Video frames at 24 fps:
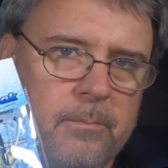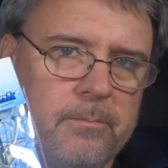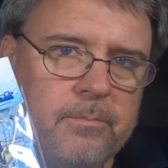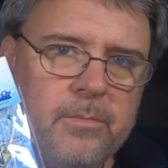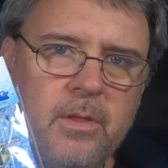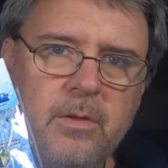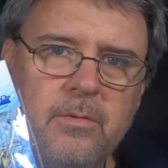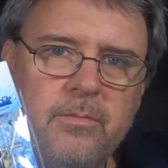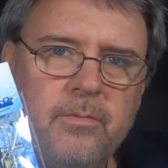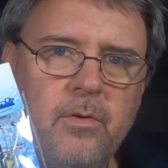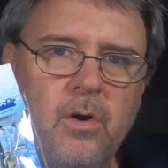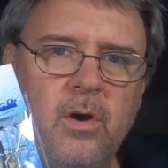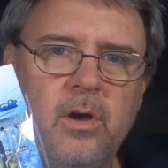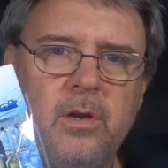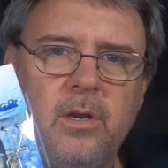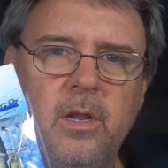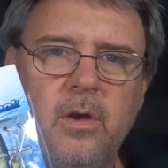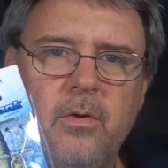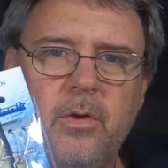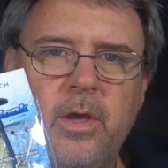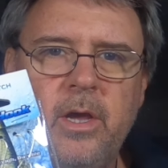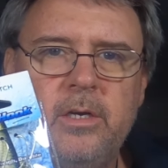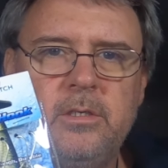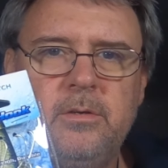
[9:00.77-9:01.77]
they're fine,
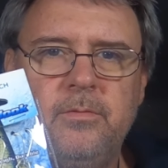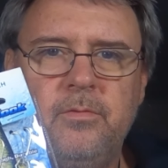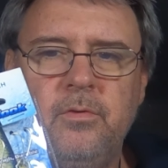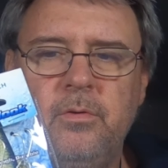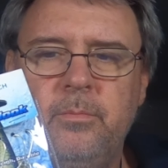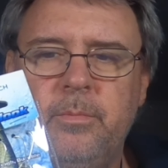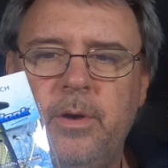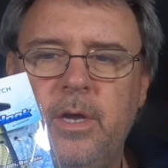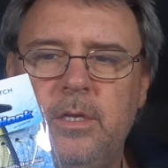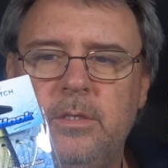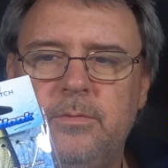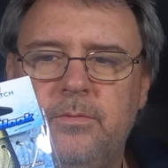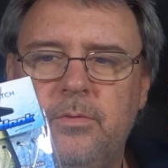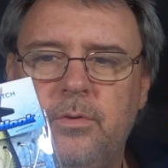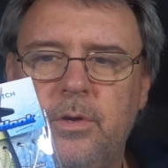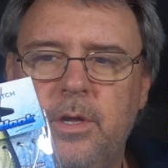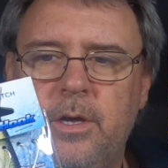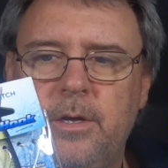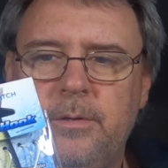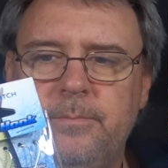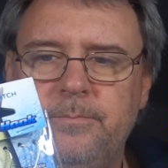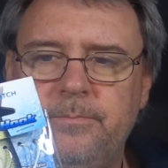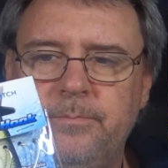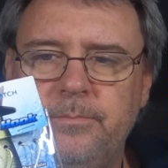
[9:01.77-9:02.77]
they'll catch a few baits for
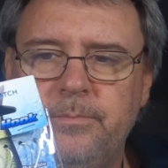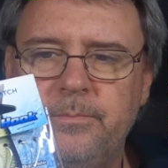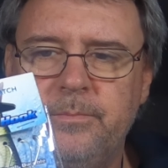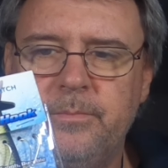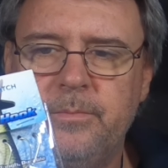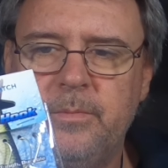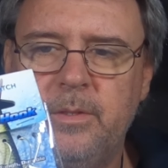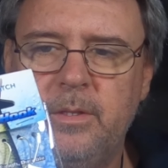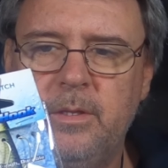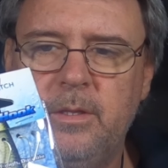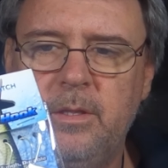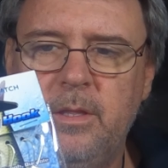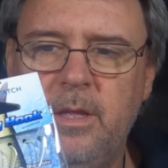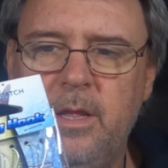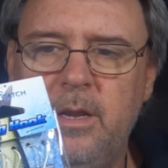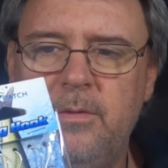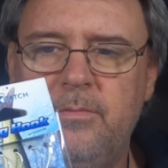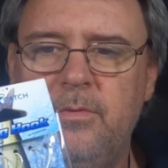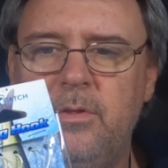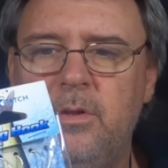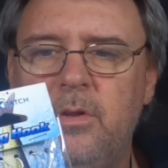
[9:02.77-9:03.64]
you. And if you